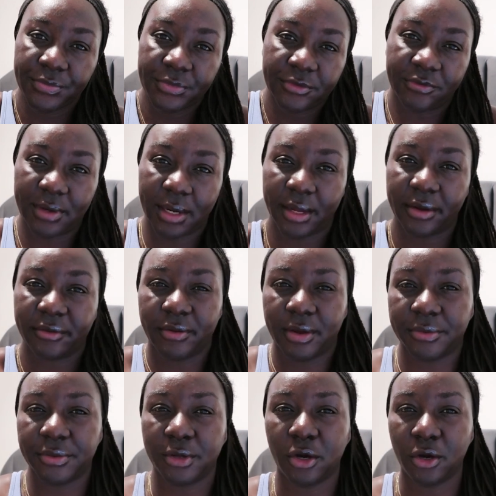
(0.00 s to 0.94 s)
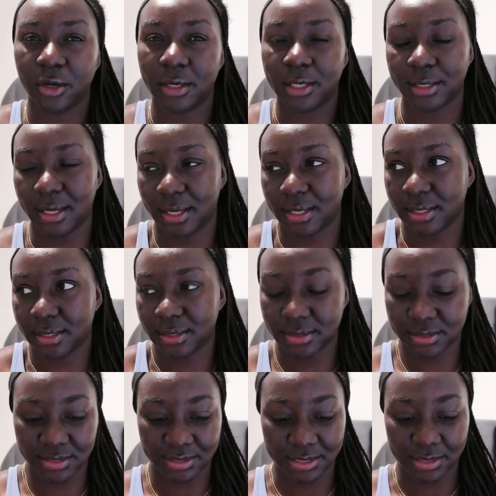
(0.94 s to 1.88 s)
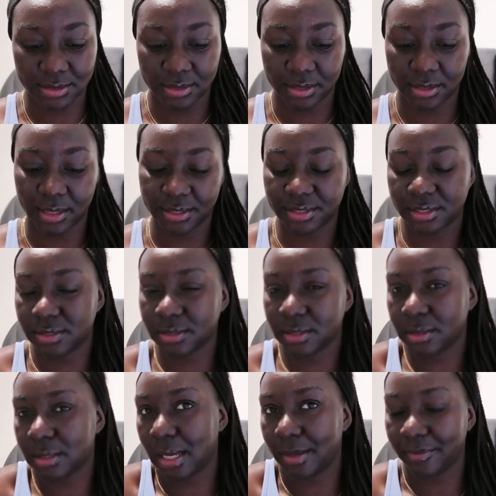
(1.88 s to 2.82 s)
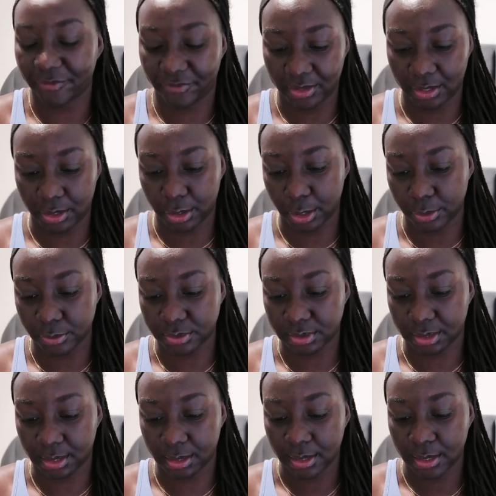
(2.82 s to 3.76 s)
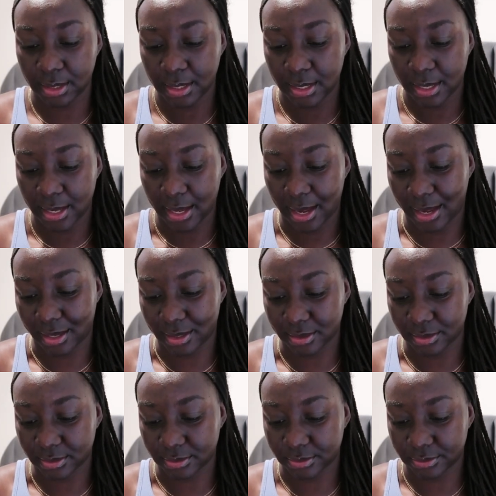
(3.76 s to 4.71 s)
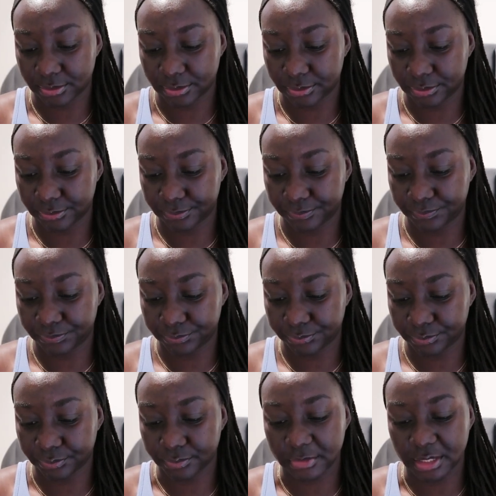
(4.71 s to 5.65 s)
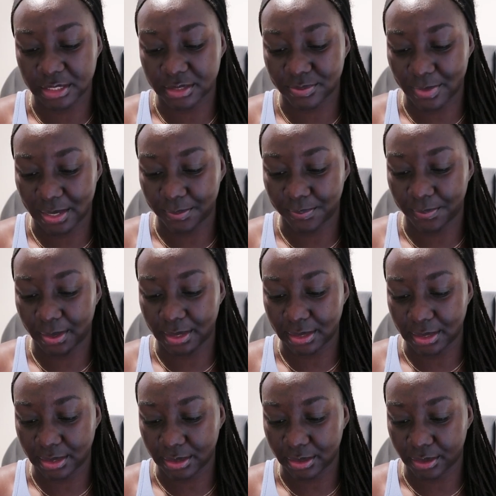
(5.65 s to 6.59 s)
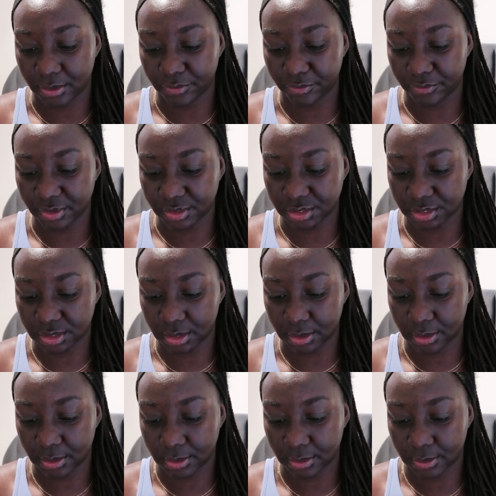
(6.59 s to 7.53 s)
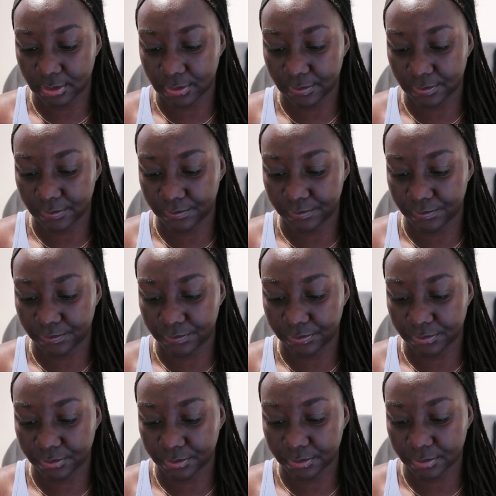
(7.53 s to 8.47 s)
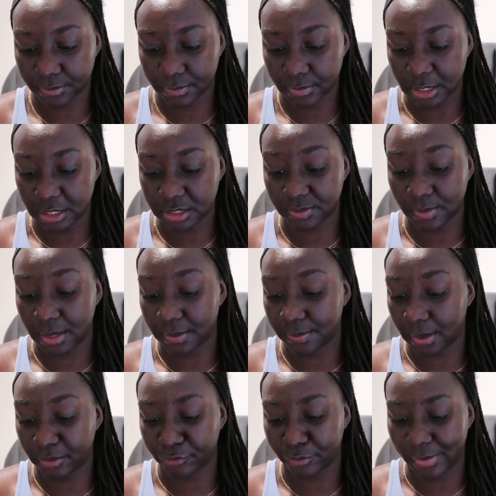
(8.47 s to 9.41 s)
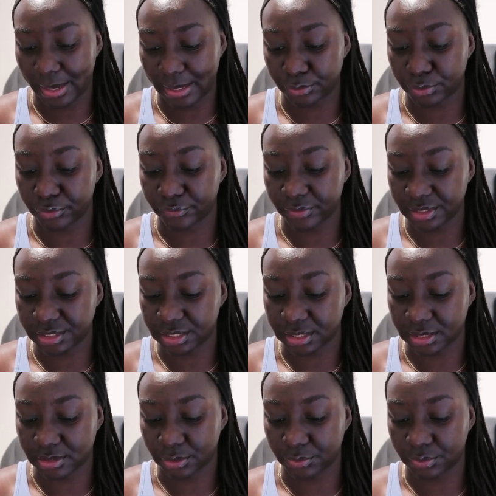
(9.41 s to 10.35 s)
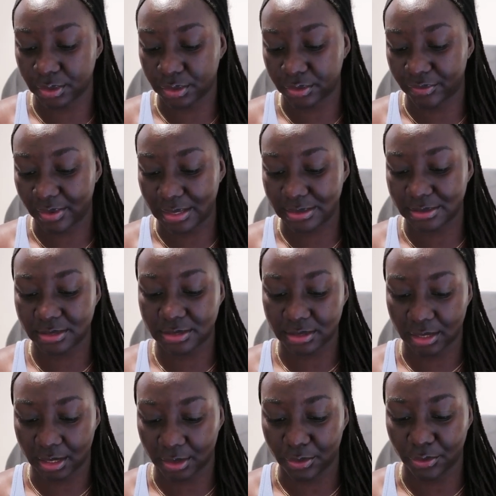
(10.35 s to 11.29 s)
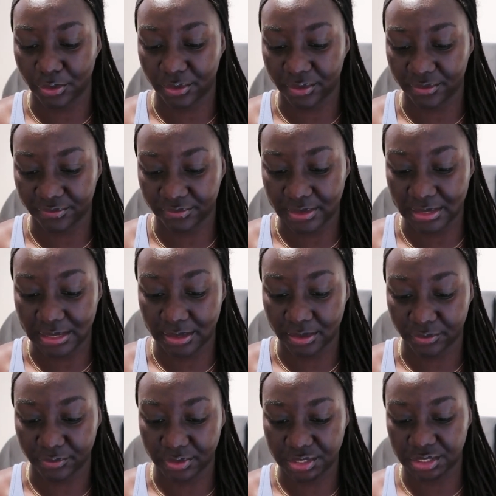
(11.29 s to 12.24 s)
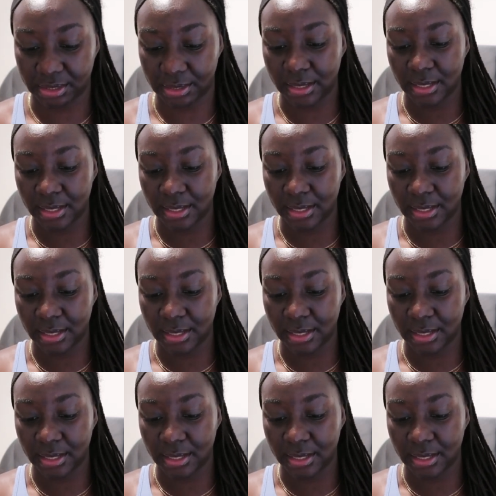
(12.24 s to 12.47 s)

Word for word: for like around the holiday season like just comfy and cozy and mm, it's made by Nina Ricci it's made by Romando Ricci so the grandson of Nina Ricci